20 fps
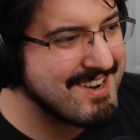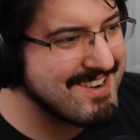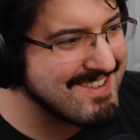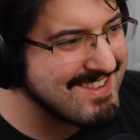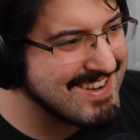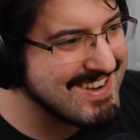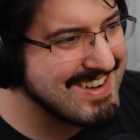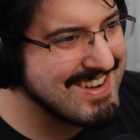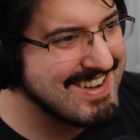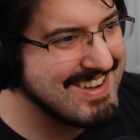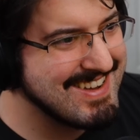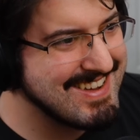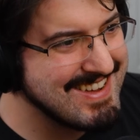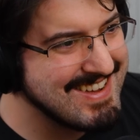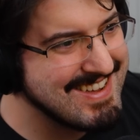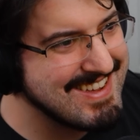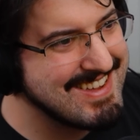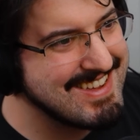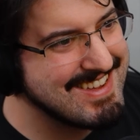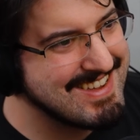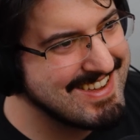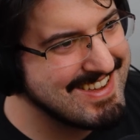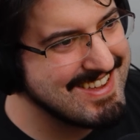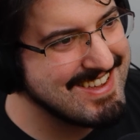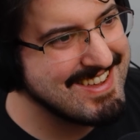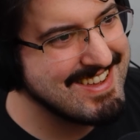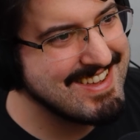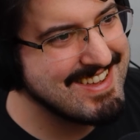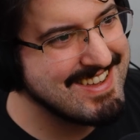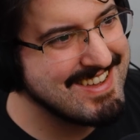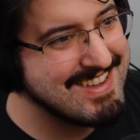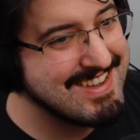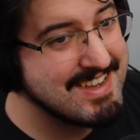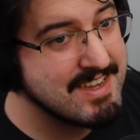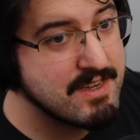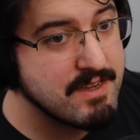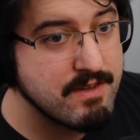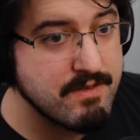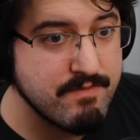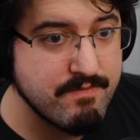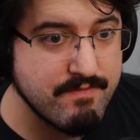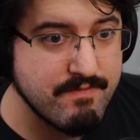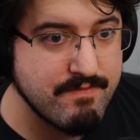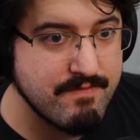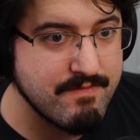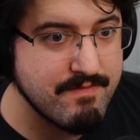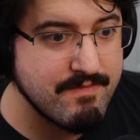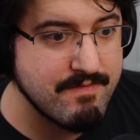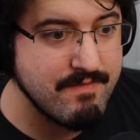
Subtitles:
Except they are all psykers.